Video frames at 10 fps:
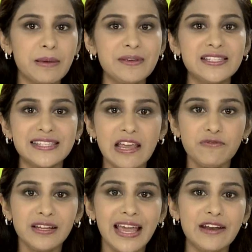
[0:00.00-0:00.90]
may be
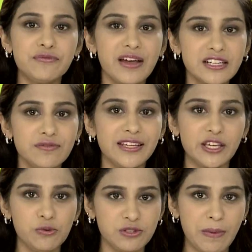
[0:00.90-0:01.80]
safely and effectively
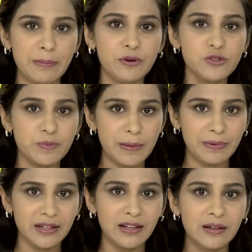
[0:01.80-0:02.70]
used by most
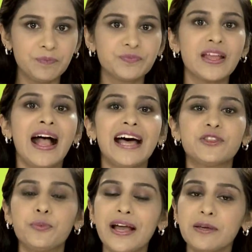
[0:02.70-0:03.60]
people at
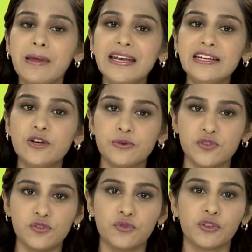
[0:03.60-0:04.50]
the recommended
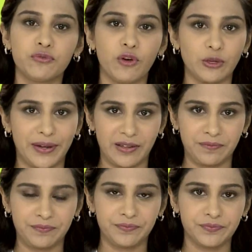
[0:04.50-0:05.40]
doses for the following.
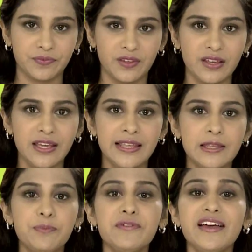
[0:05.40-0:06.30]
The
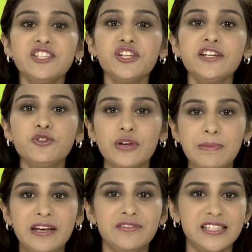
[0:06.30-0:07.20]
prevention and
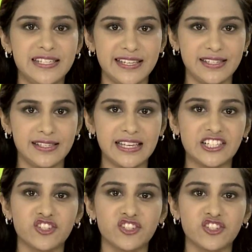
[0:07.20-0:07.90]
treatment of diseases such